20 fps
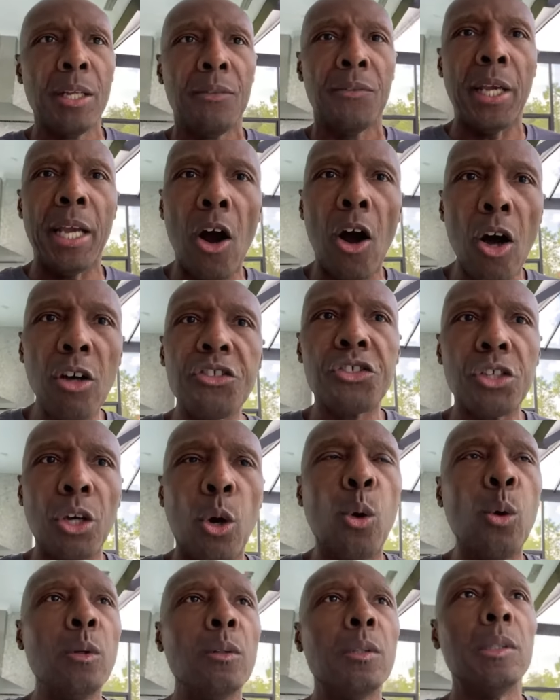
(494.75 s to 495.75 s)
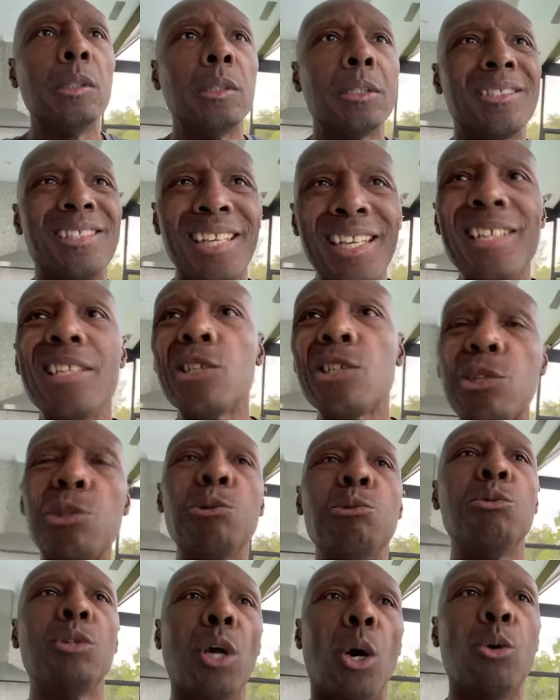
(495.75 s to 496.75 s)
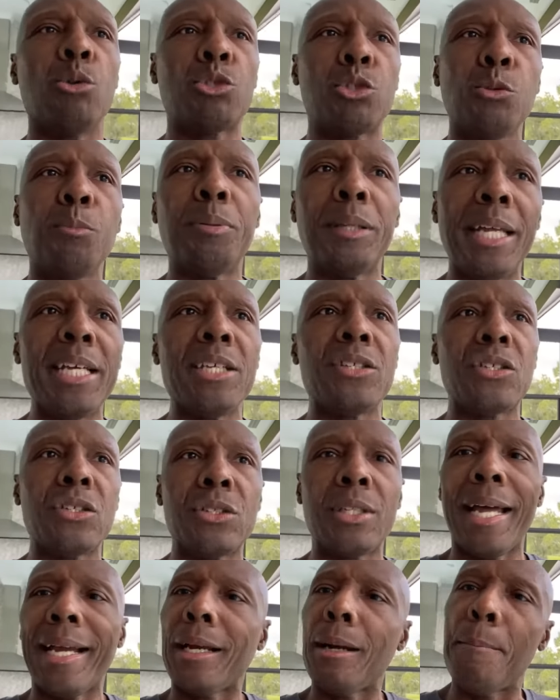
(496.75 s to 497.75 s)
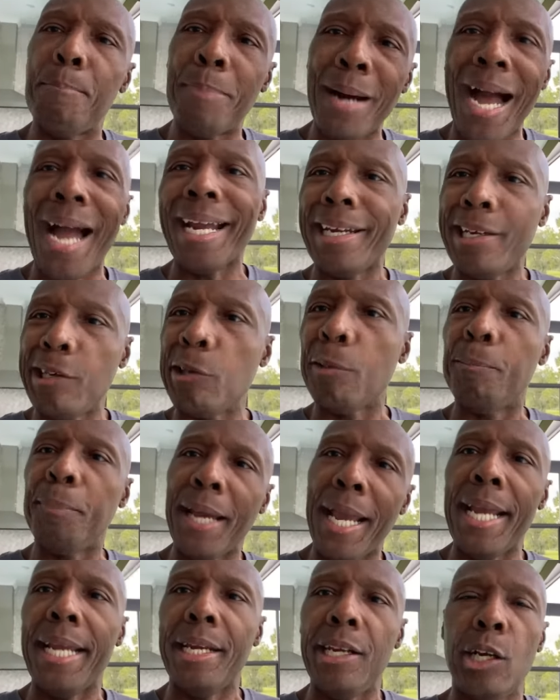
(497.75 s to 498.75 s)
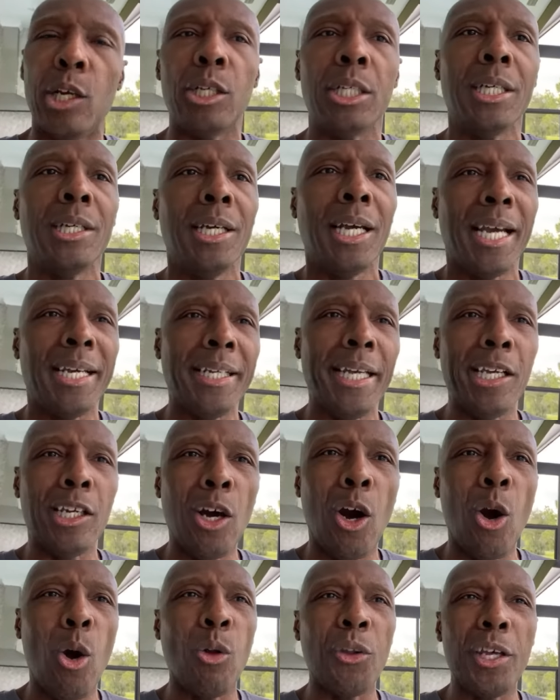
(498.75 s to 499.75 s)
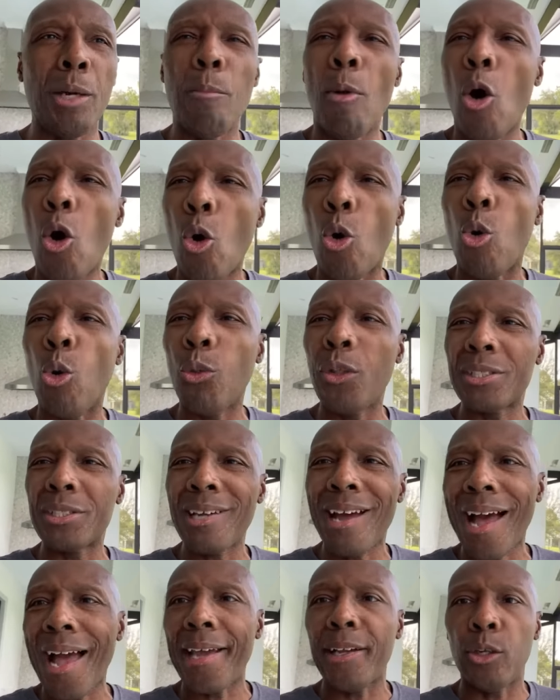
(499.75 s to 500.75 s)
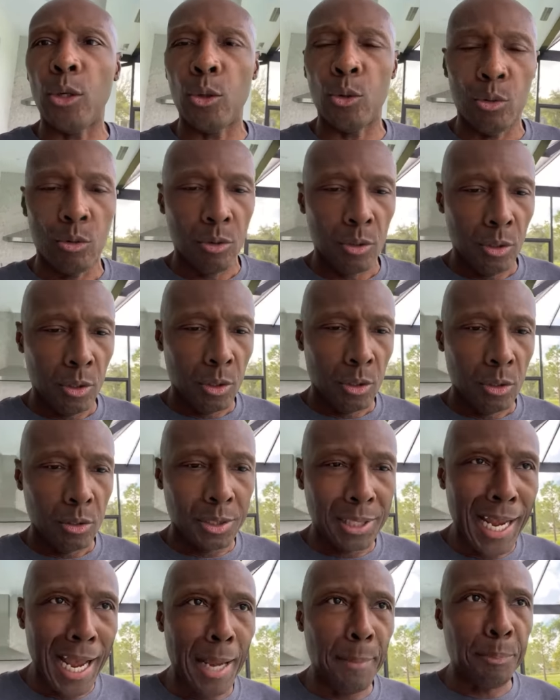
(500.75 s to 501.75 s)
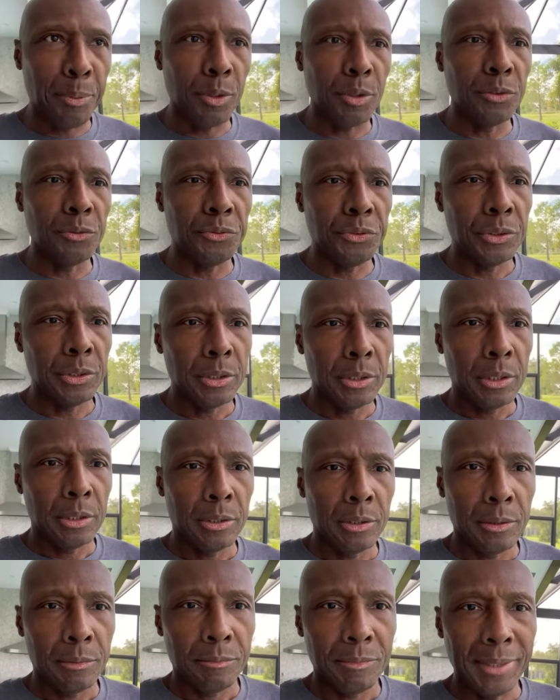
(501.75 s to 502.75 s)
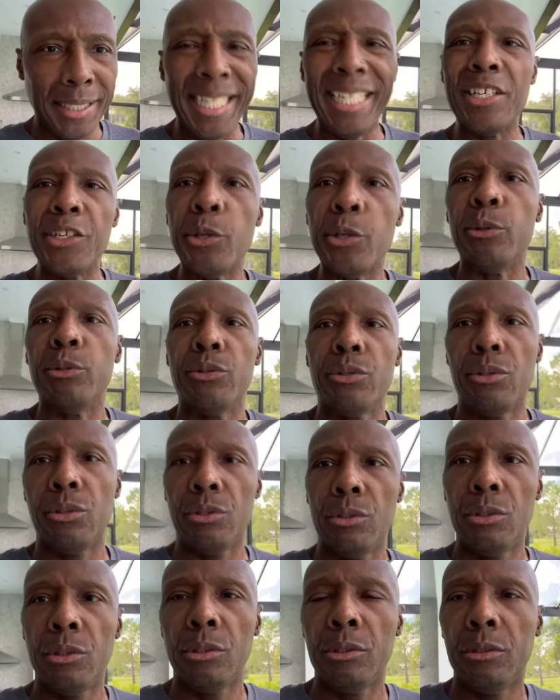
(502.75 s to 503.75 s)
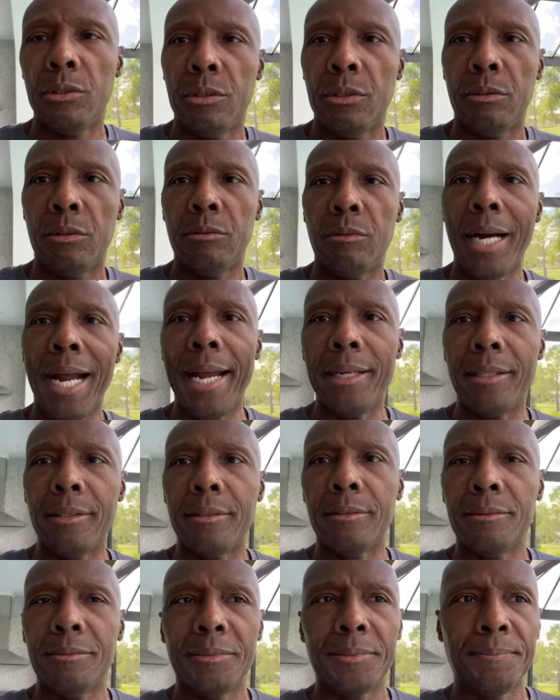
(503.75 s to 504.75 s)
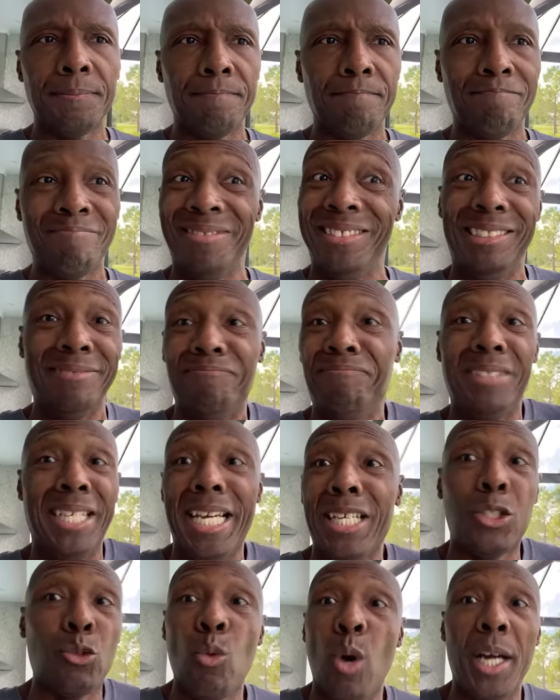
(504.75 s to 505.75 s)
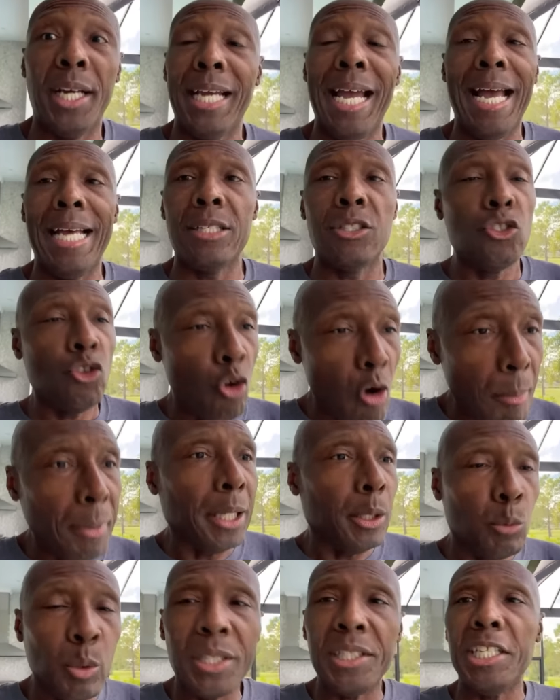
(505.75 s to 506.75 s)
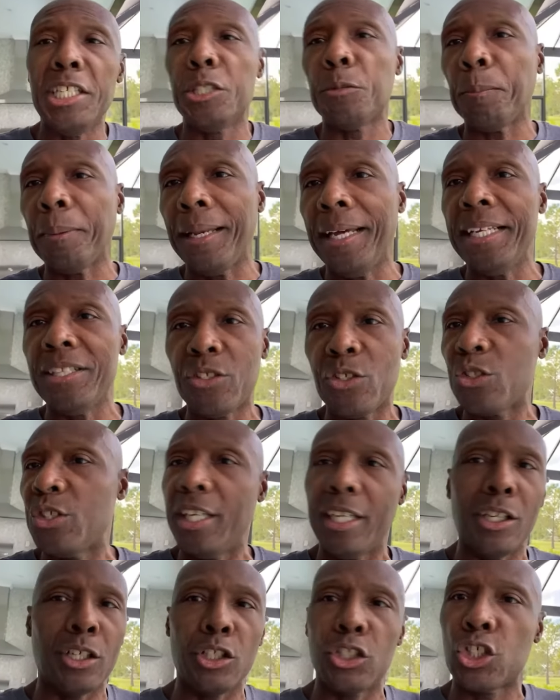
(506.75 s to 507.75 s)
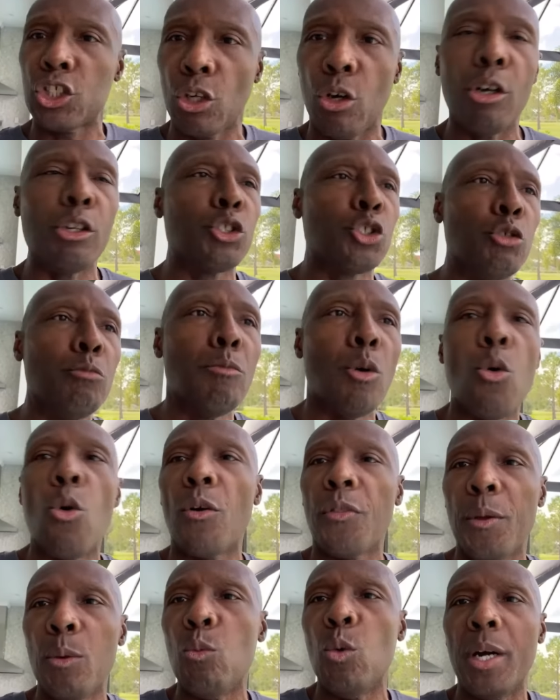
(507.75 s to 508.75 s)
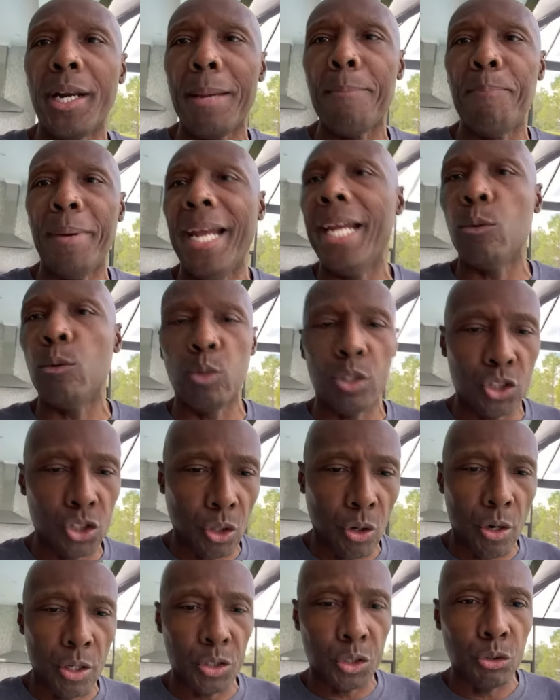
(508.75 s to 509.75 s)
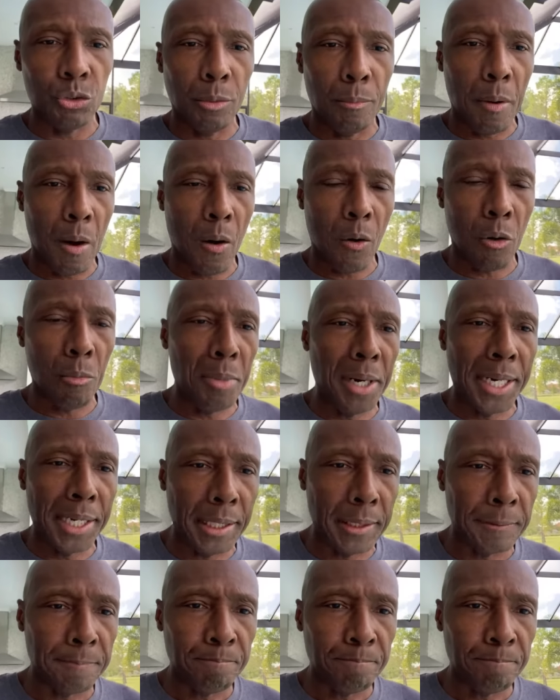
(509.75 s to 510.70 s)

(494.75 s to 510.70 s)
They also tend to go to places like a buy here, pay here, and they call them hold the title type of lenders, right? Guess what, guys? Normally, with these places, they're going to charge you more than what a bank would charge you to borrow money.